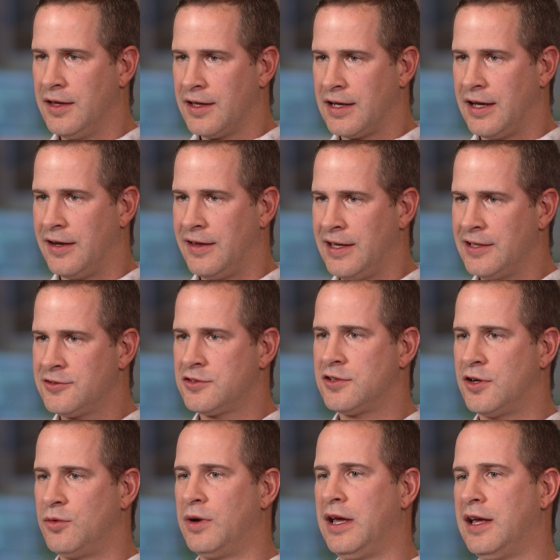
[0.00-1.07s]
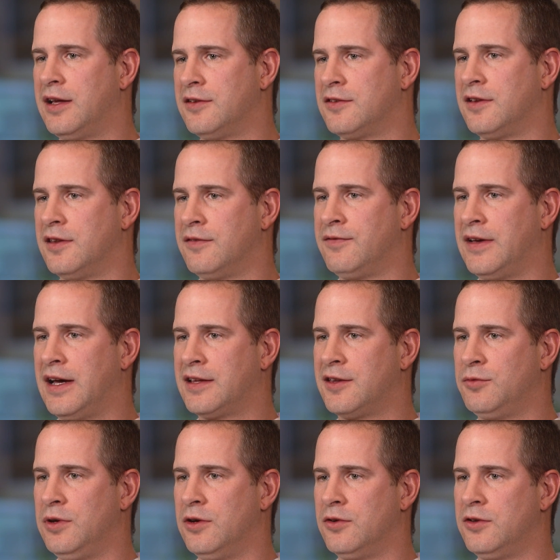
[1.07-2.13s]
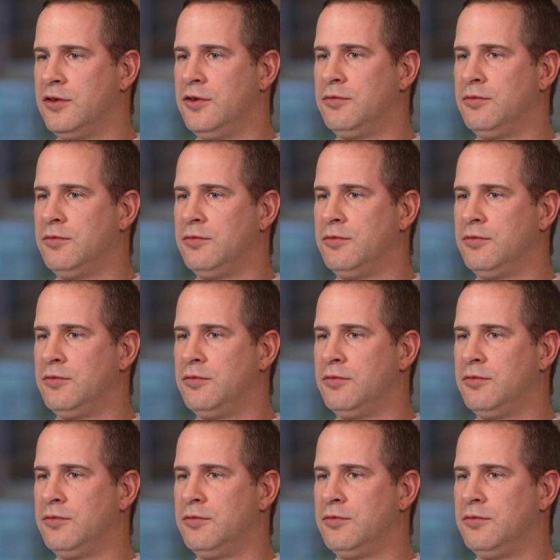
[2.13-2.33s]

kind of hitched our wagons on the fact that we only